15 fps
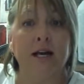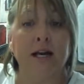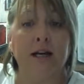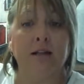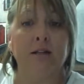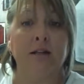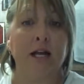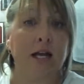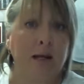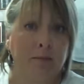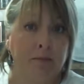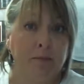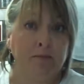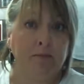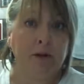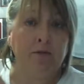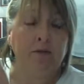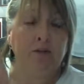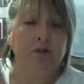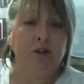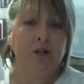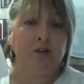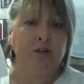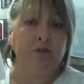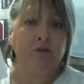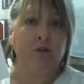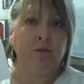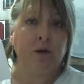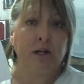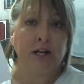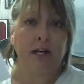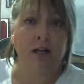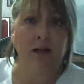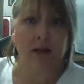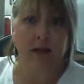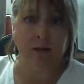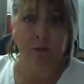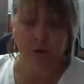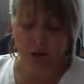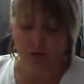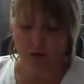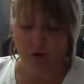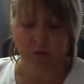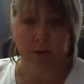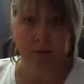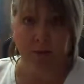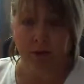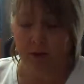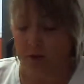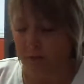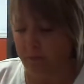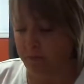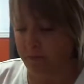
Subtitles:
and name if you change it from our kennel name, which most people do.